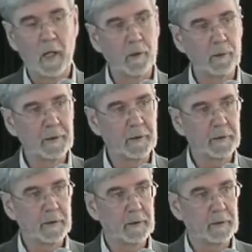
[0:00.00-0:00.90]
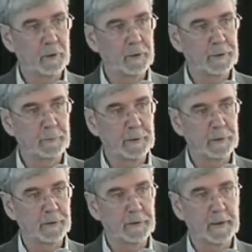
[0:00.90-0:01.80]
Only on the lowest
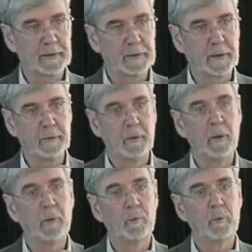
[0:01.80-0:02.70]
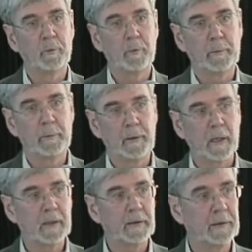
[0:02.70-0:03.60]
emission scenario would we be
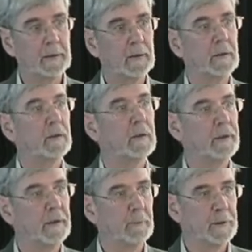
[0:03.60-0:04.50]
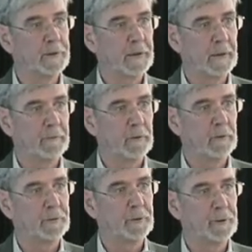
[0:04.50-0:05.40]
likely to limit sea
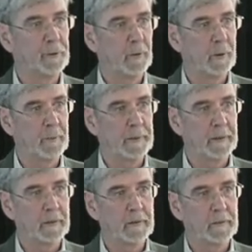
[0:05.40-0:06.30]
level to a metre.